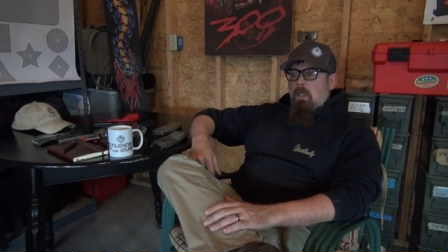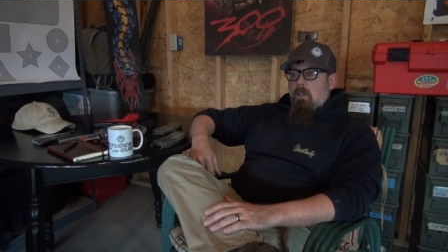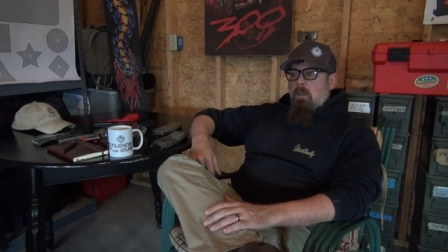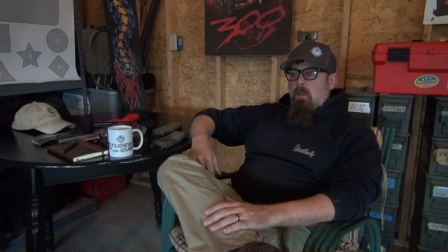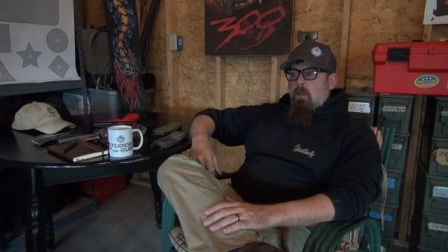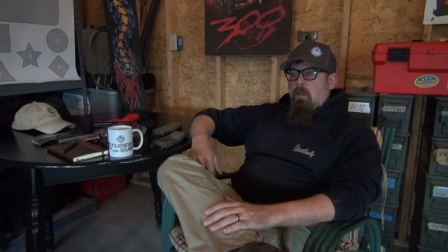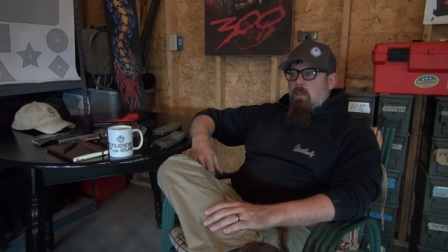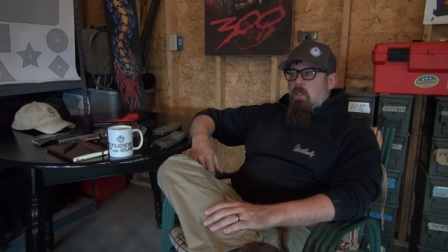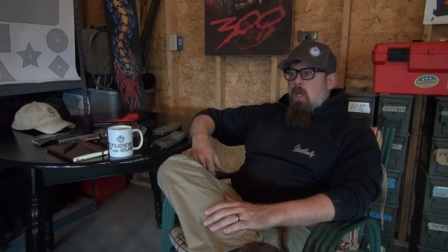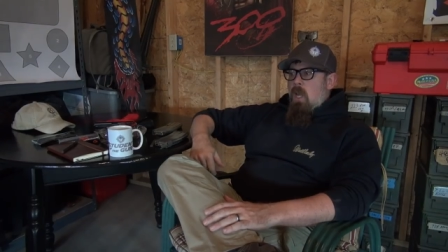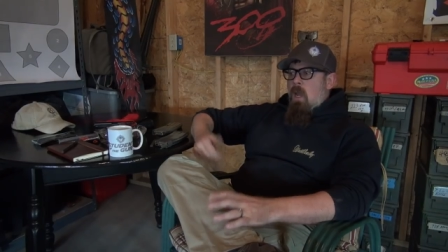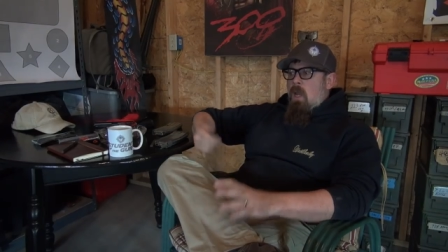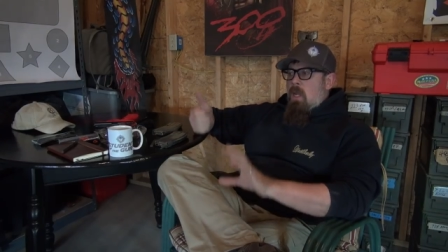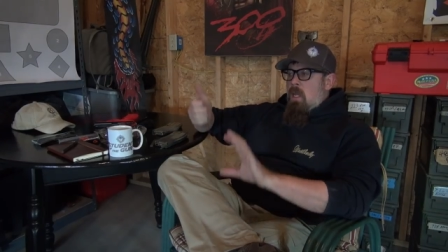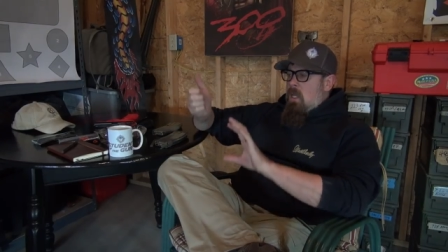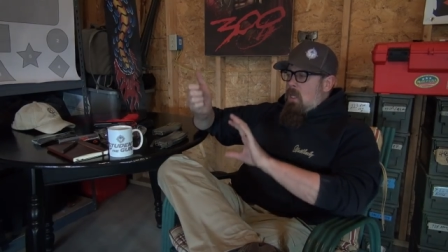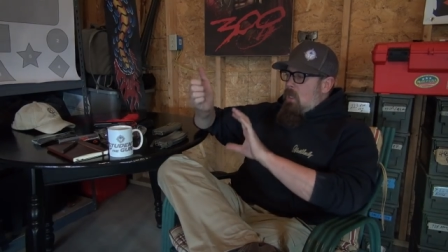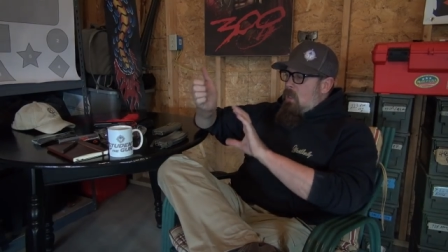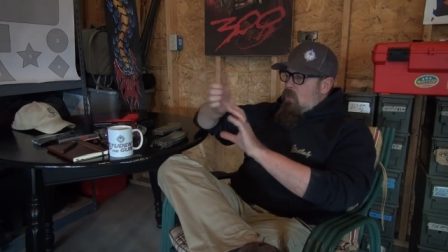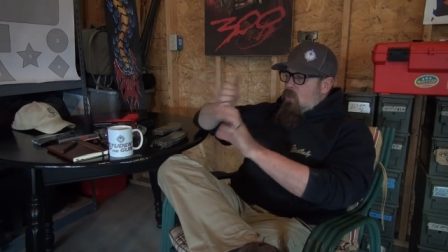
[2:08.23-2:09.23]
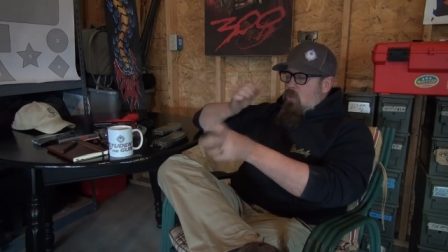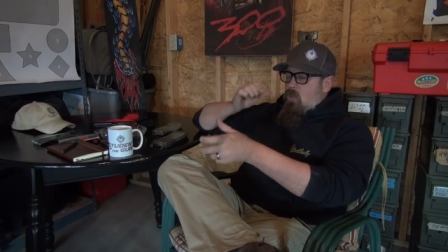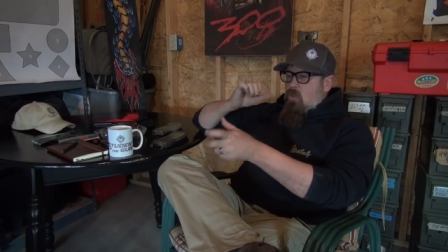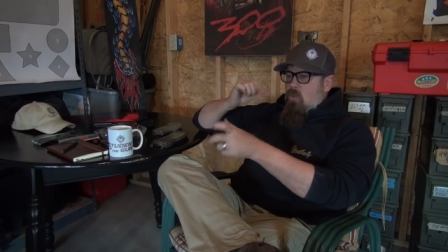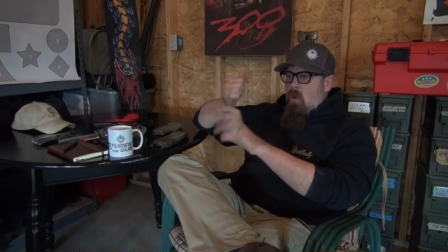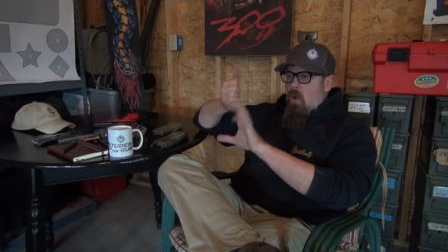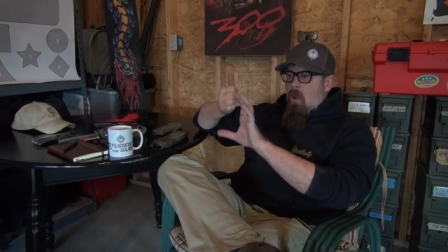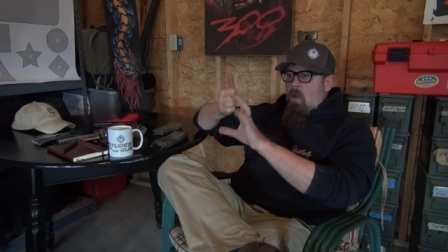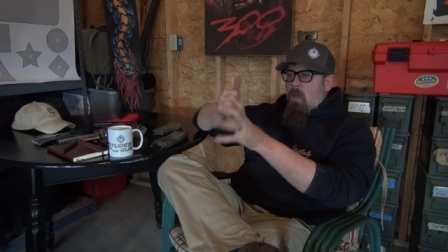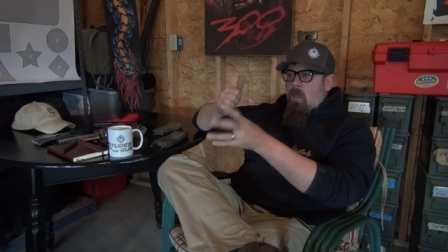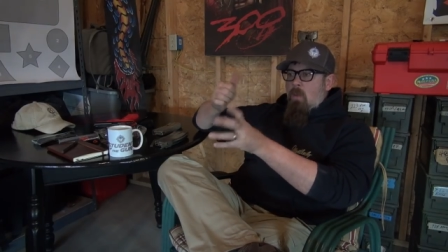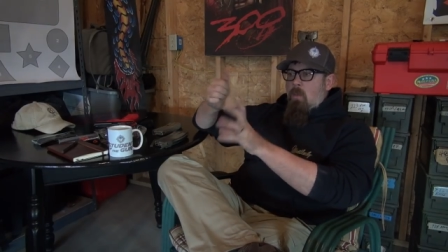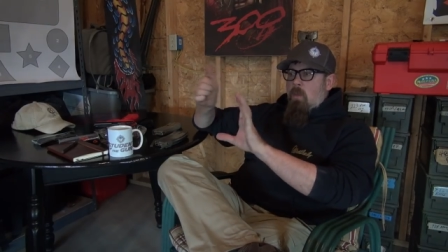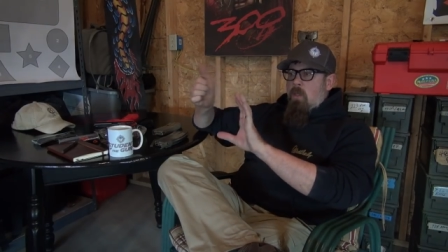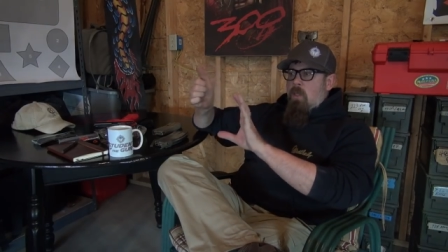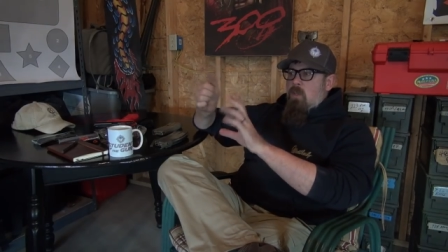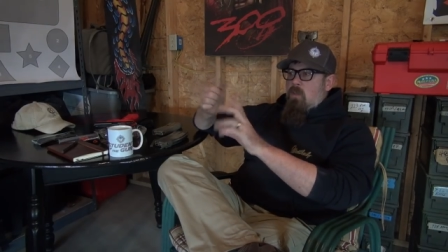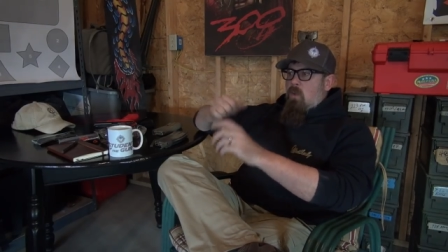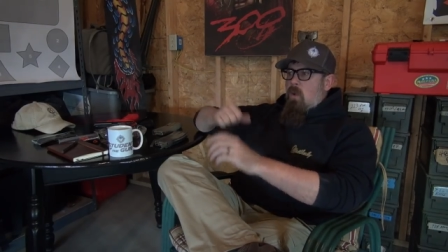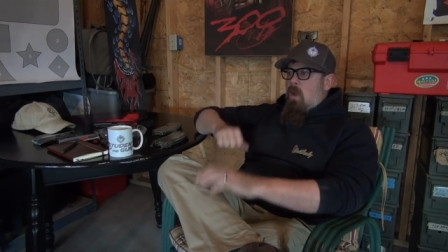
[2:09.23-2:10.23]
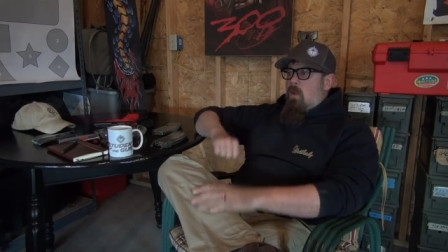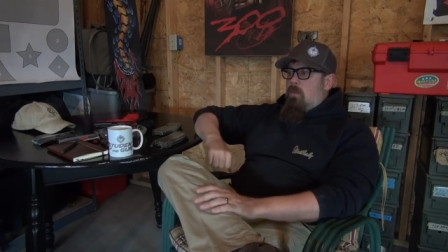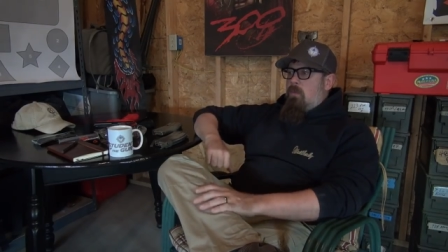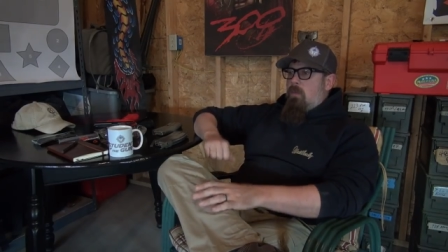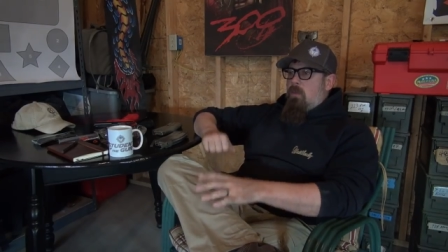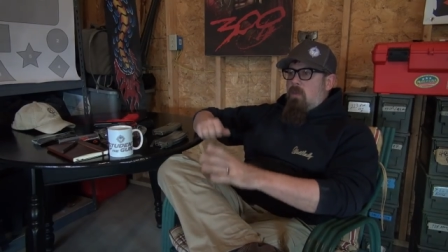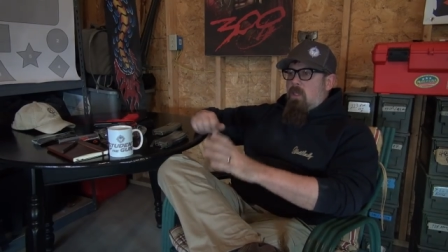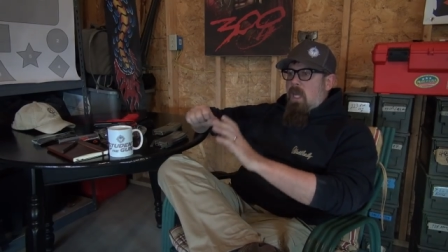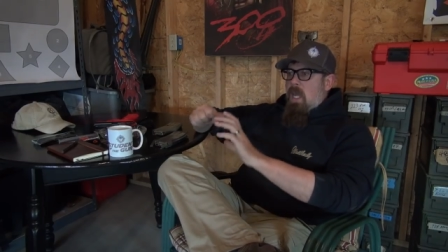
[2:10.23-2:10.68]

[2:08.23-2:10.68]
Little Johnny is struggling with his rifle.